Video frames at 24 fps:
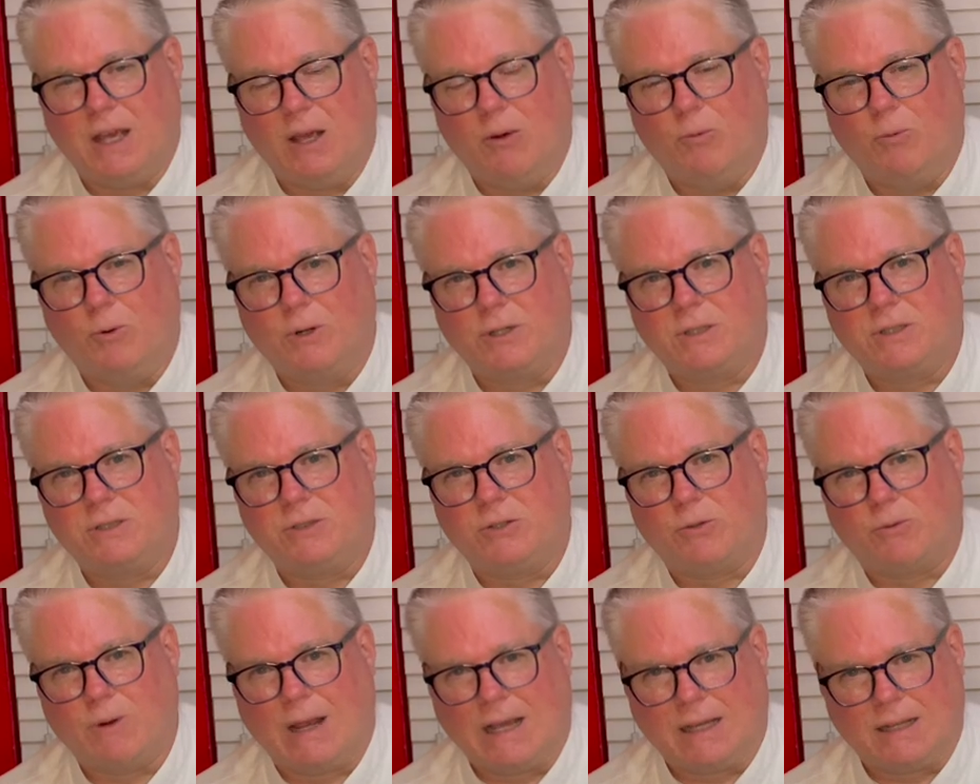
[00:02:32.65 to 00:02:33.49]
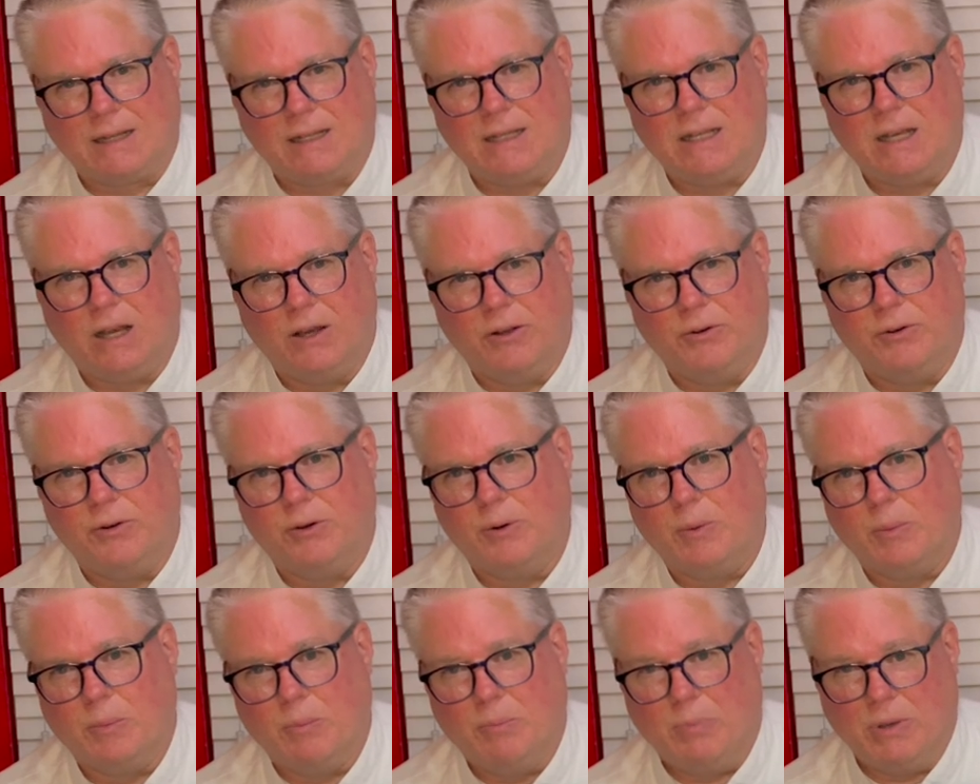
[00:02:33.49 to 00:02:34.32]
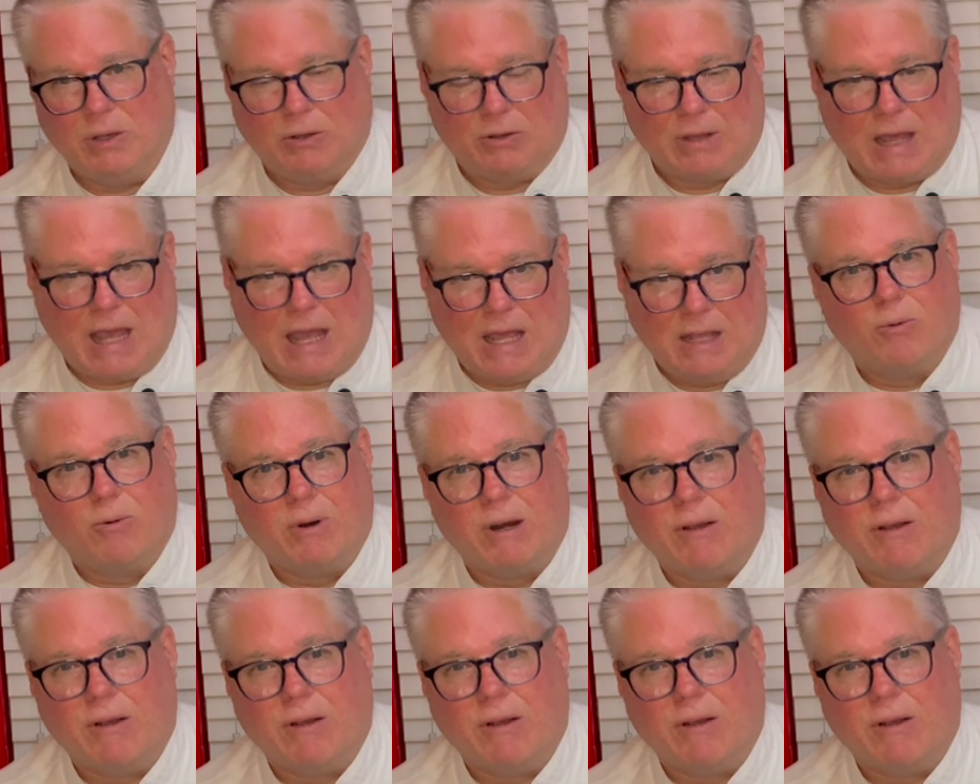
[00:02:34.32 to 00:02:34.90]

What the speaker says: and worked directly under Bill Gates.